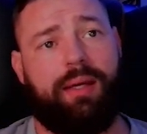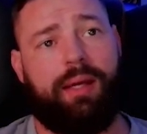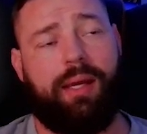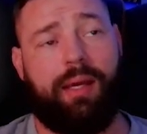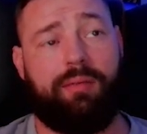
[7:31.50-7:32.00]

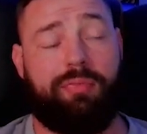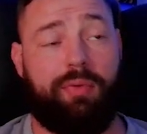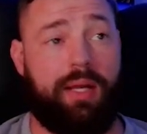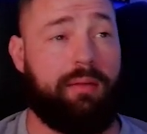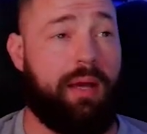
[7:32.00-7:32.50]
And
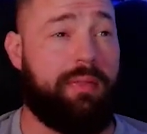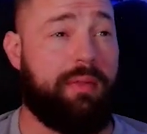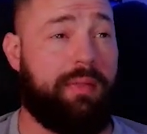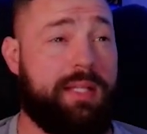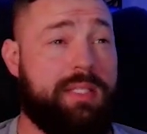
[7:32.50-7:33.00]
frankly, I
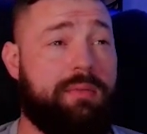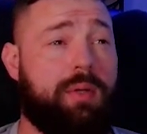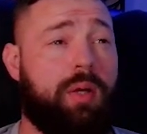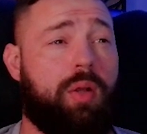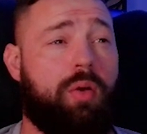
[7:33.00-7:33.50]
think that's
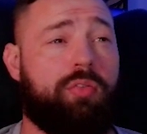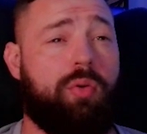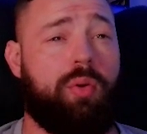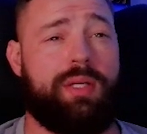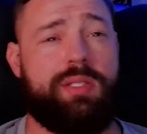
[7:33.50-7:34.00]
even a low
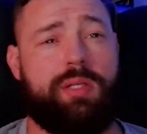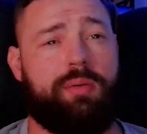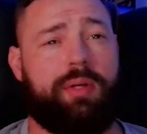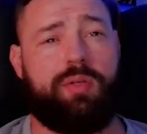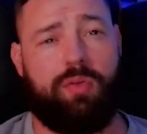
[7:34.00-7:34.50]
score
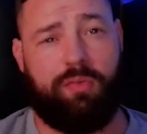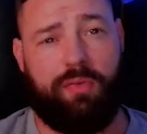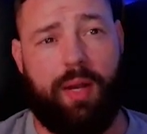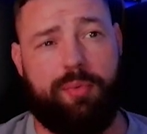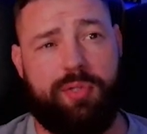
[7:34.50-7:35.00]
considering it's only
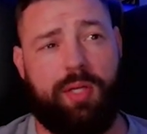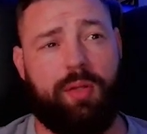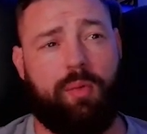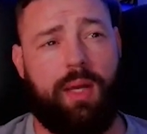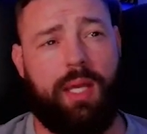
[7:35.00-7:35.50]
5%
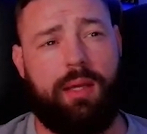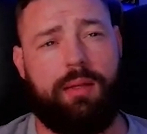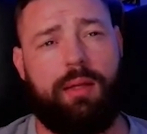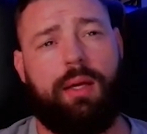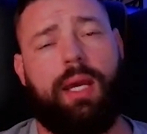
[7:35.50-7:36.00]
on the way in,